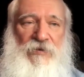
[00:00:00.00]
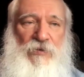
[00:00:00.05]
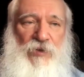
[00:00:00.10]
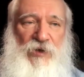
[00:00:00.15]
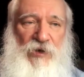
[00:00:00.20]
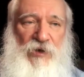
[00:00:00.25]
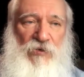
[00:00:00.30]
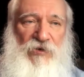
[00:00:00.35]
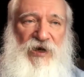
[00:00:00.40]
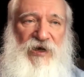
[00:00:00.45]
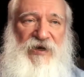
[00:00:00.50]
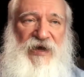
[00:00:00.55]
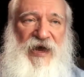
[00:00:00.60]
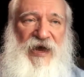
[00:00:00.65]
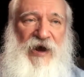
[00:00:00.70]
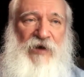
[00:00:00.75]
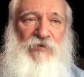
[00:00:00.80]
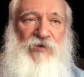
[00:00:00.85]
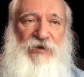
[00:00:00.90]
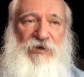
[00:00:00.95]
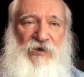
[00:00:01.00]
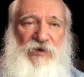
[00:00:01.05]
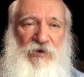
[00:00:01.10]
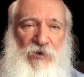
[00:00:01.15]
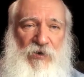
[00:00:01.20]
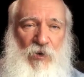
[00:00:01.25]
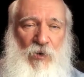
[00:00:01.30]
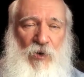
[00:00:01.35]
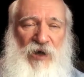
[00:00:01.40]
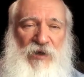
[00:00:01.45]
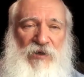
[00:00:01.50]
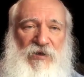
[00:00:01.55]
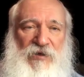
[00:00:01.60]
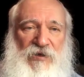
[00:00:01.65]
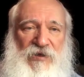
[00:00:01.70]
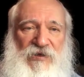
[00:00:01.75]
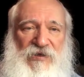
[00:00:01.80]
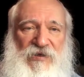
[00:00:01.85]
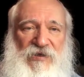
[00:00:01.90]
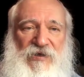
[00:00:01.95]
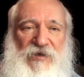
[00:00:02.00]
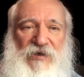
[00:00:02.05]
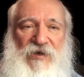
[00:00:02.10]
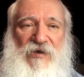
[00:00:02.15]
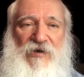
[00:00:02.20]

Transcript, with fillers: We don't inherit her qualities,